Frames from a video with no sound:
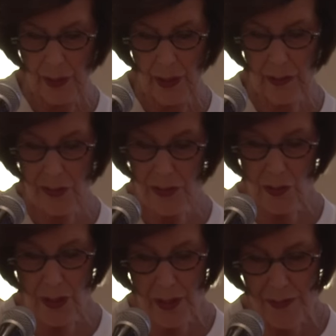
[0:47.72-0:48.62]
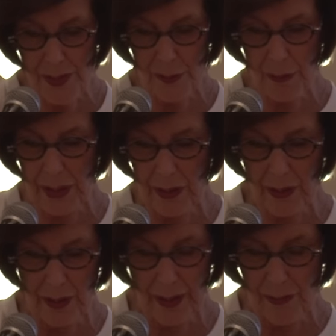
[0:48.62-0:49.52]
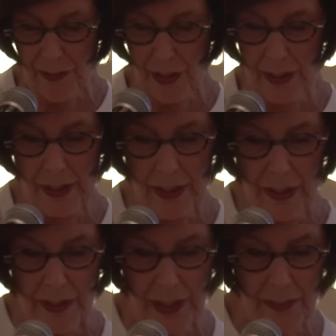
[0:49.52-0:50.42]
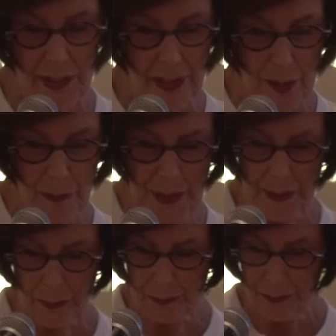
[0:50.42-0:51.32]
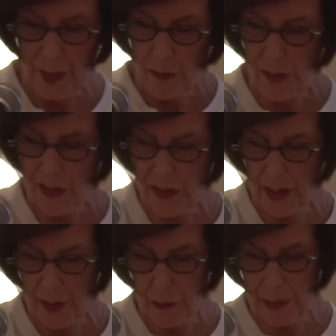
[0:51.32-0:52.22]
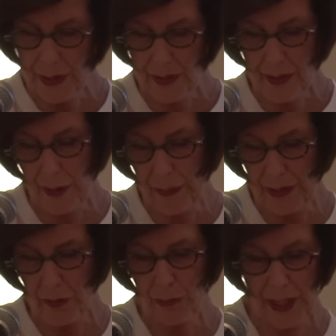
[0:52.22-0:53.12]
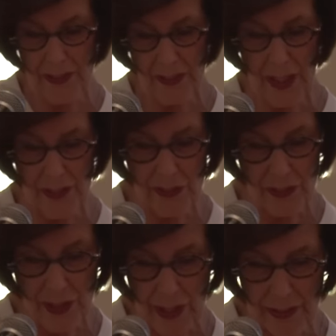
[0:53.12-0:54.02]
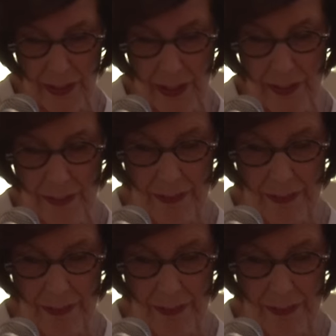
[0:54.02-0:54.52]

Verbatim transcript: Uh, to start off this evening, David Guttman will share a bit about Bladder Cancer Canada.